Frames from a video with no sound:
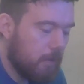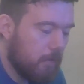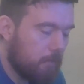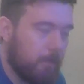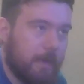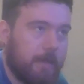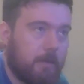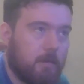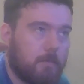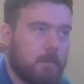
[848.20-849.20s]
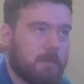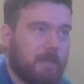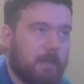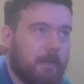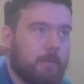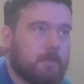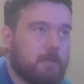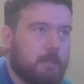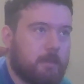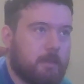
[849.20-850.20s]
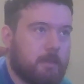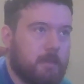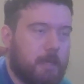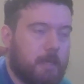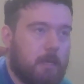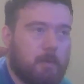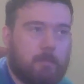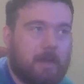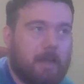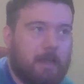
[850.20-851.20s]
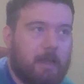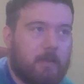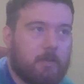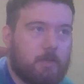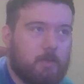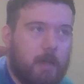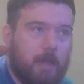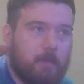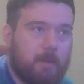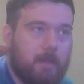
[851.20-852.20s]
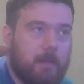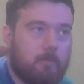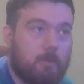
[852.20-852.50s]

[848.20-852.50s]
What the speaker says: My Hero was kind of like the series that got me back into anime,